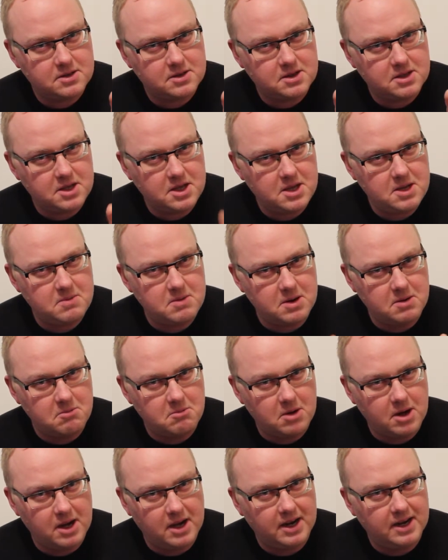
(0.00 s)
theme in
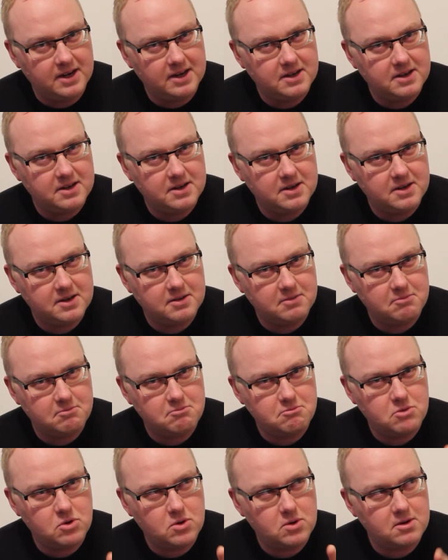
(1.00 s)
mind.
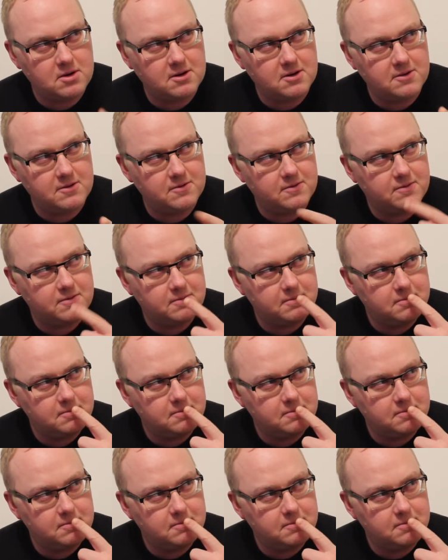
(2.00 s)
More of